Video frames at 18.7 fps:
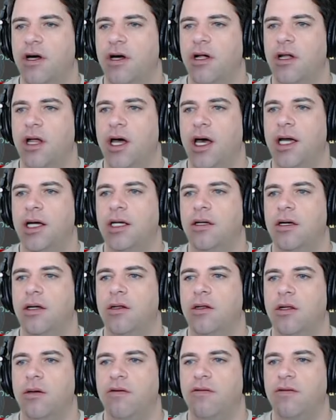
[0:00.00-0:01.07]
a client. I
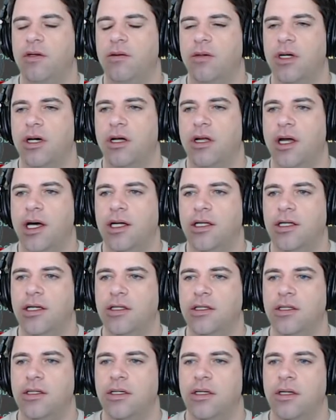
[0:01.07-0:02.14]
don't think we've seen what a client
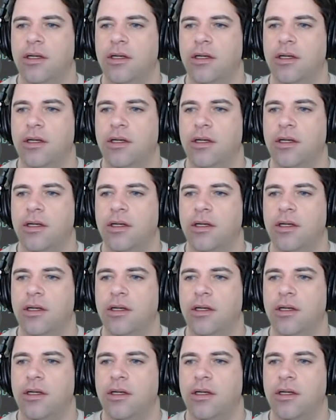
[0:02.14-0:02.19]
is.